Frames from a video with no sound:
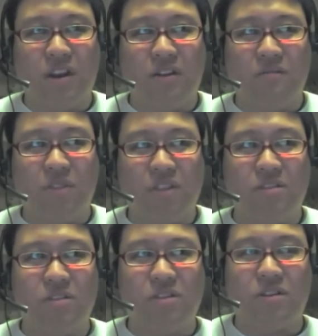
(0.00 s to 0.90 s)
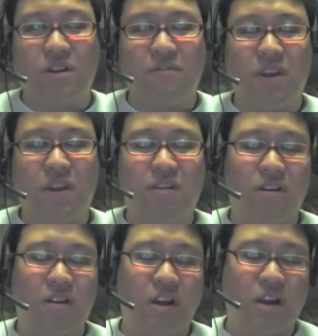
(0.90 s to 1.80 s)
research to try to figure
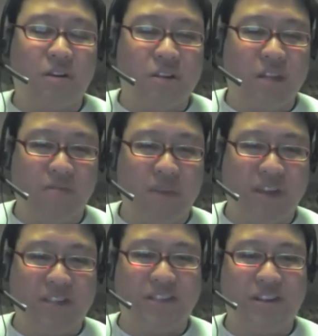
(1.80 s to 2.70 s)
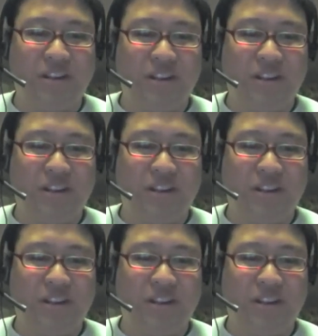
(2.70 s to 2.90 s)
out how a team makes it,